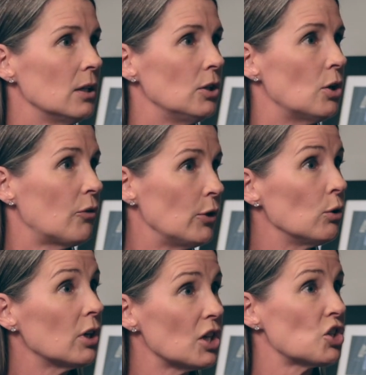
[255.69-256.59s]
You know, if you
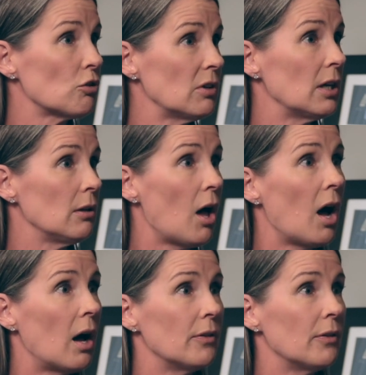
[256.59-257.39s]
look at Sharia law,